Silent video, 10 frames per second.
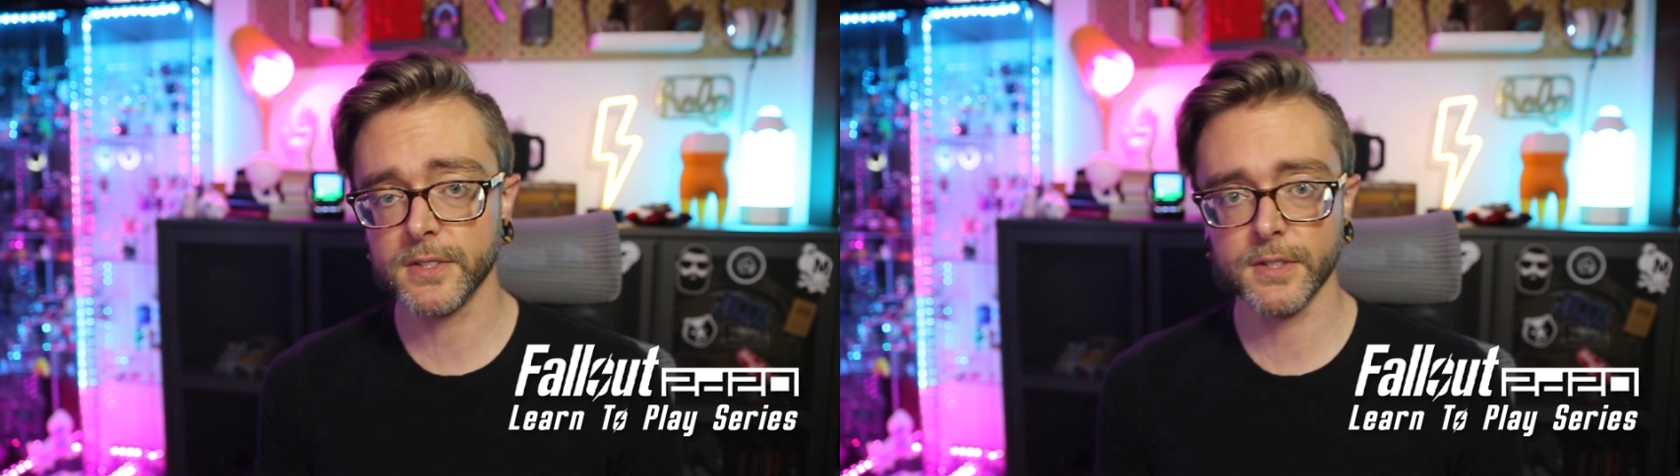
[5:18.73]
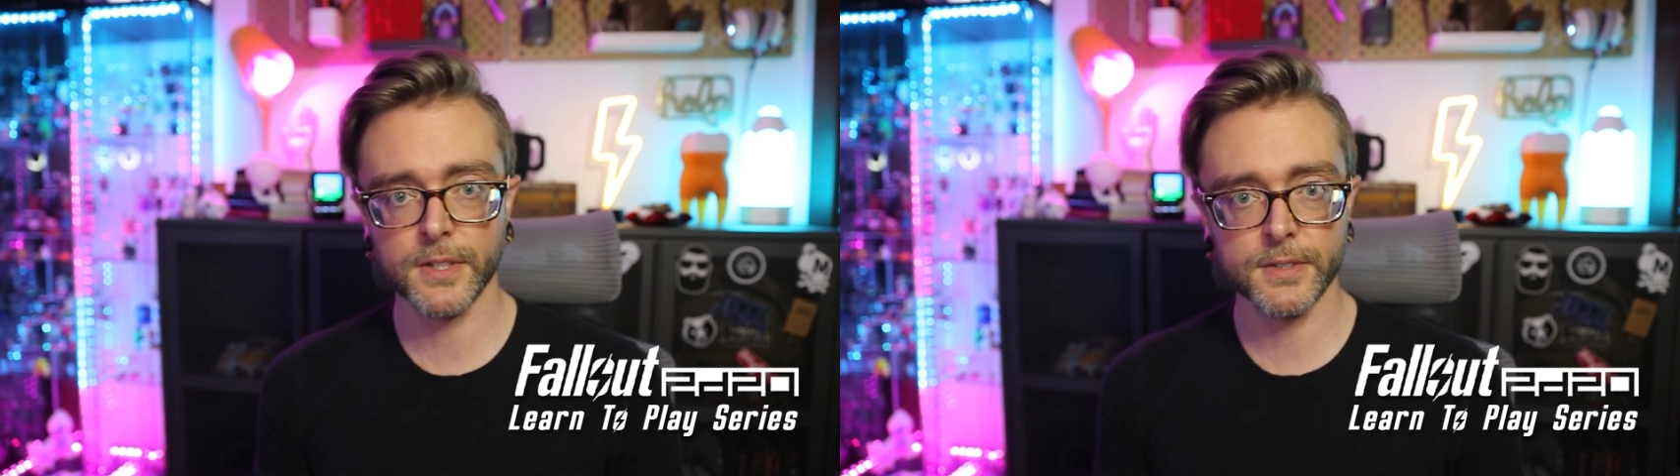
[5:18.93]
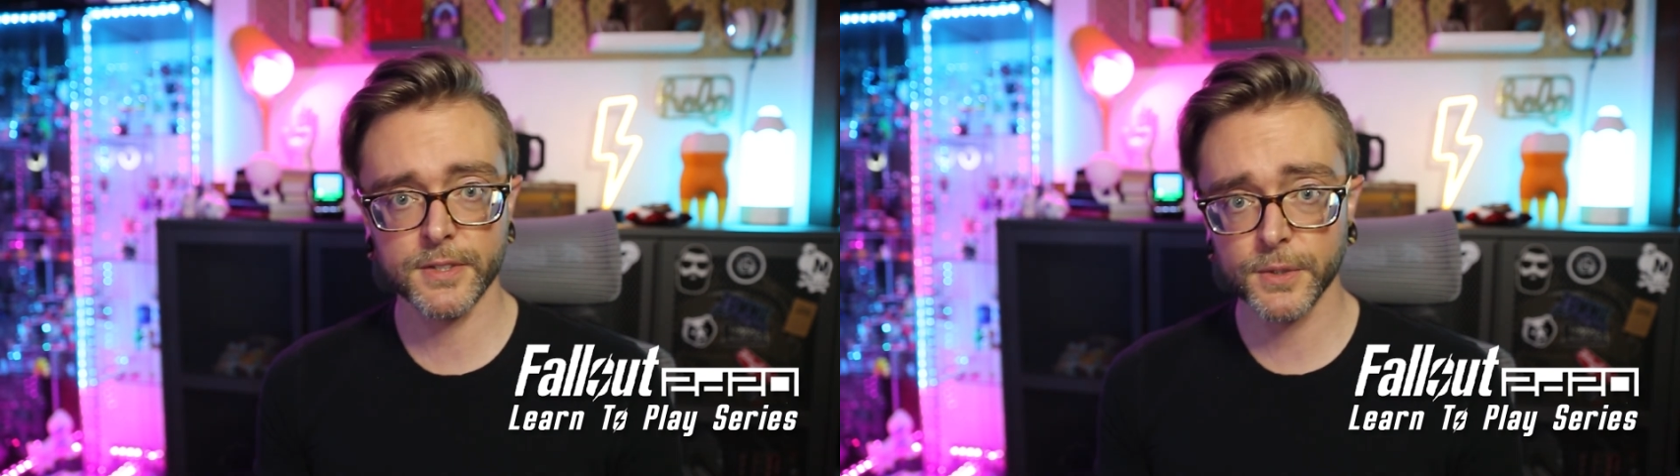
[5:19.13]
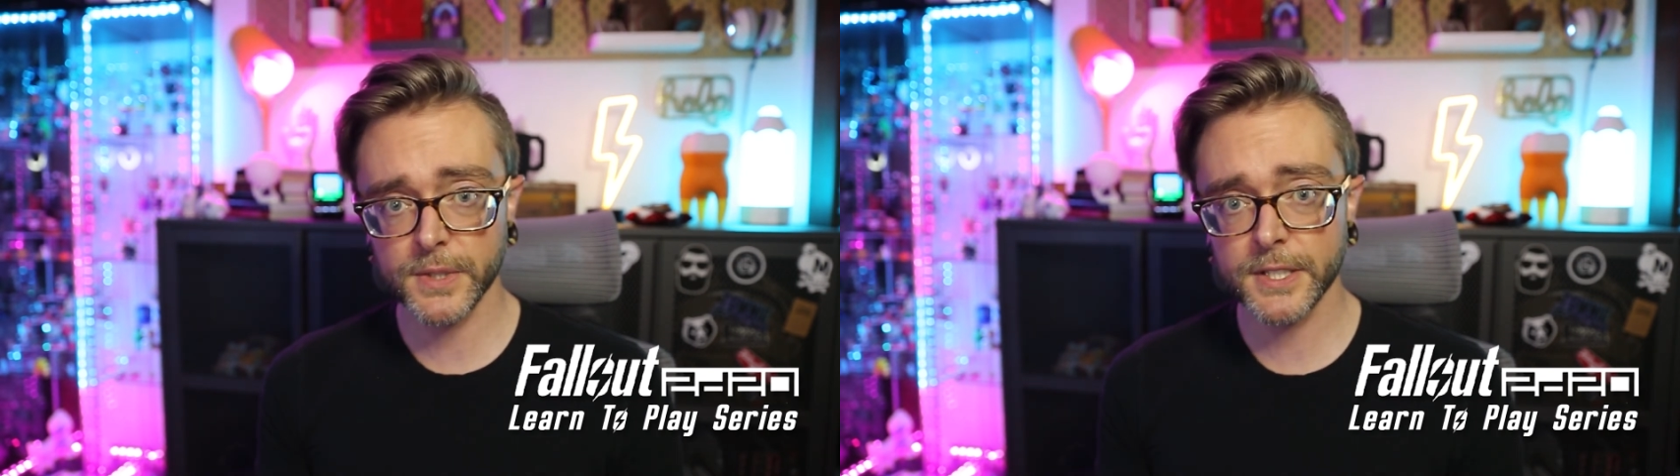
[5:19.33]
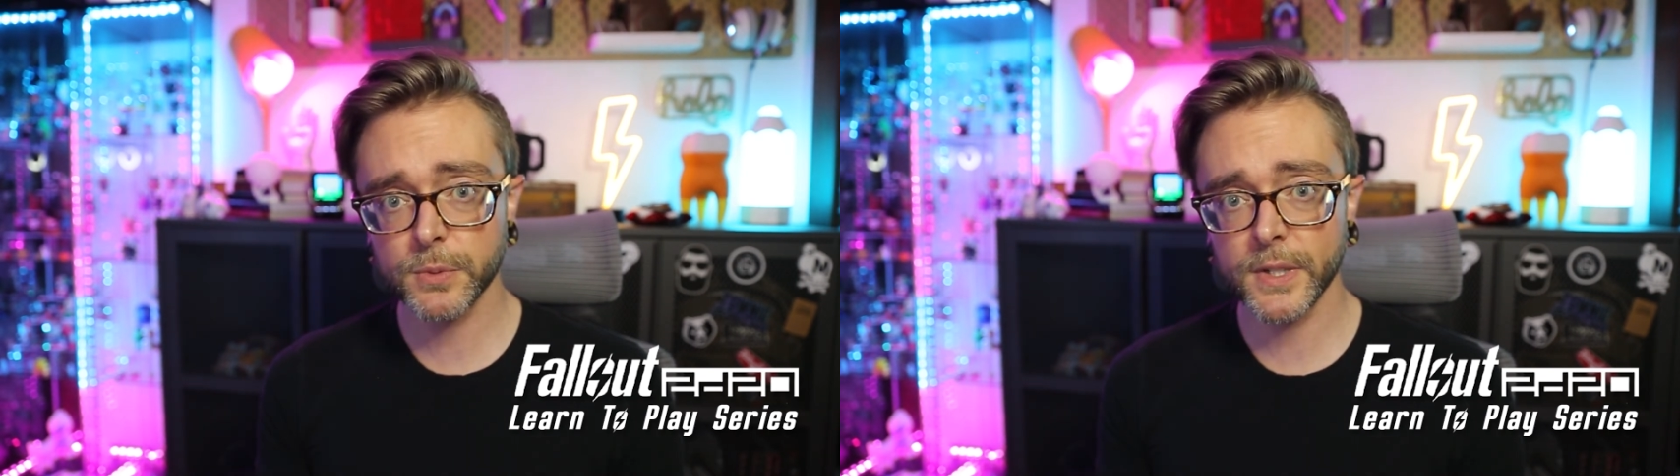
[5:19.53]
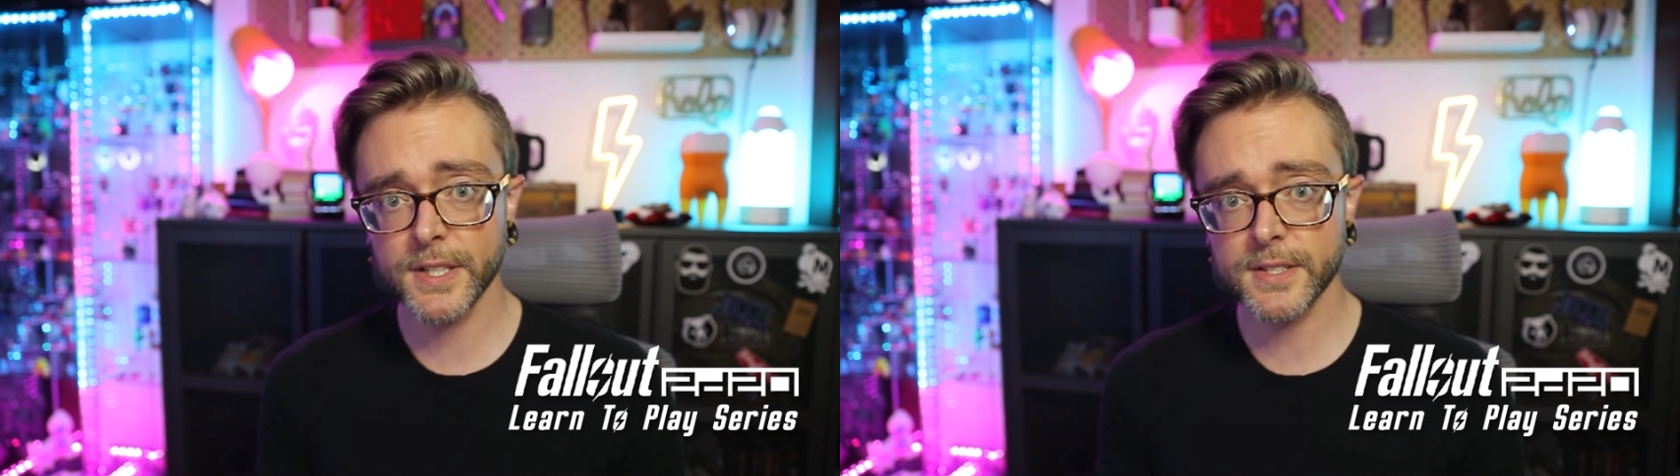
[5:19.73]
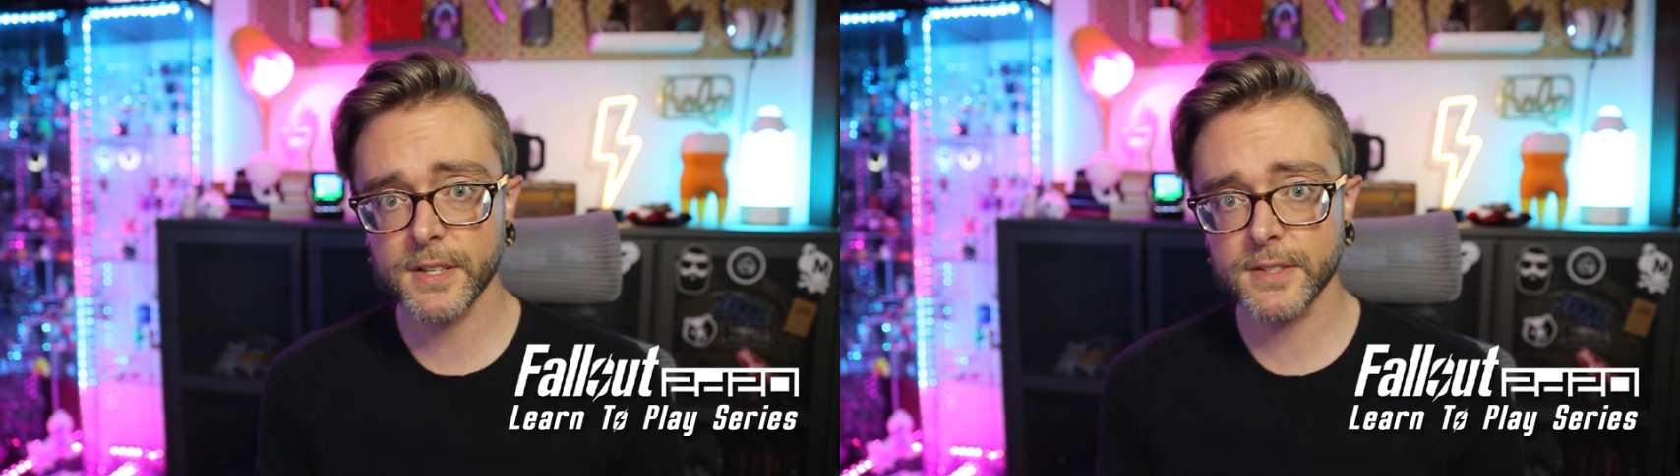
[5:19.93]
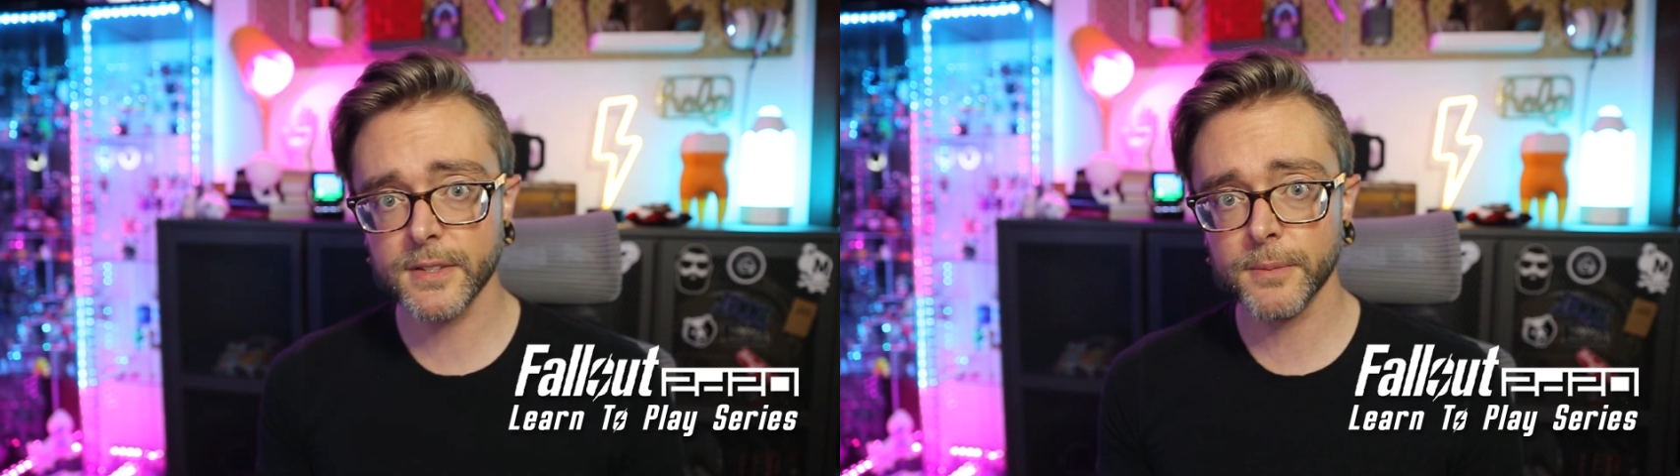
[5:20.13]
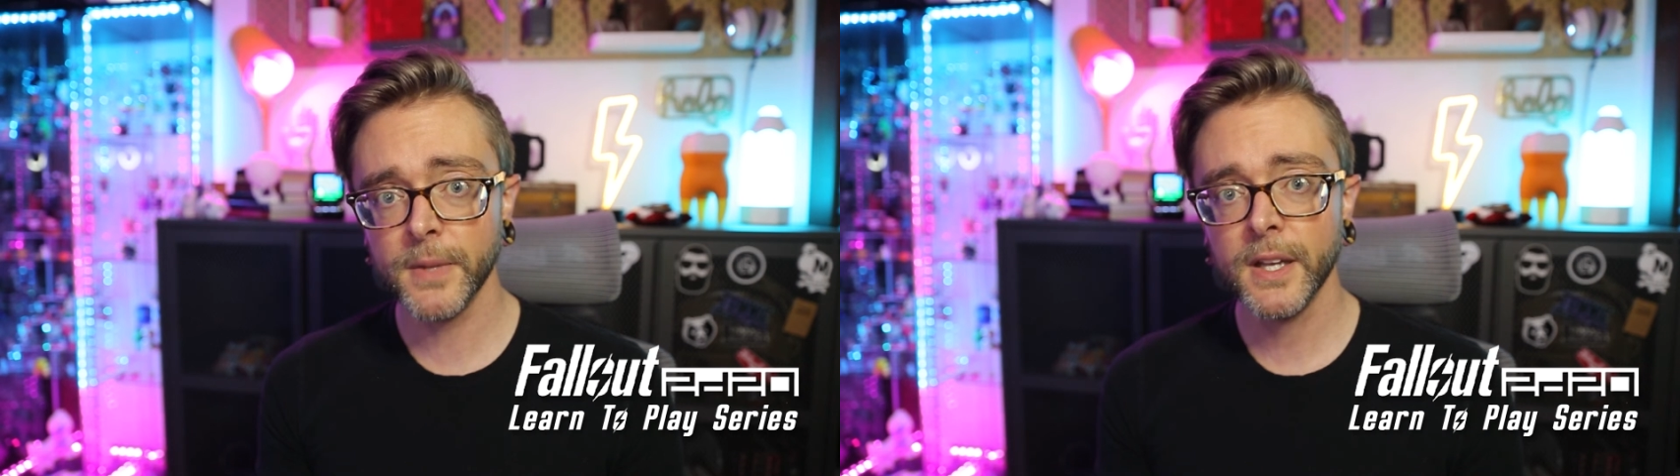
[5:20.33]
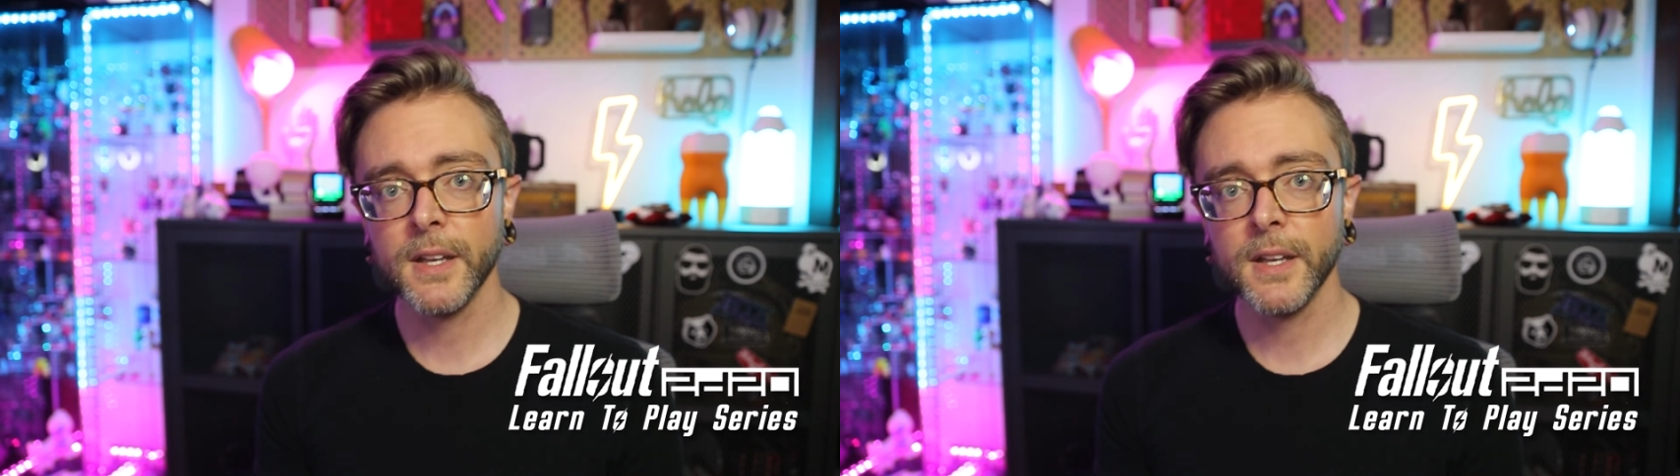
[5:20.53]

to the 2d20 system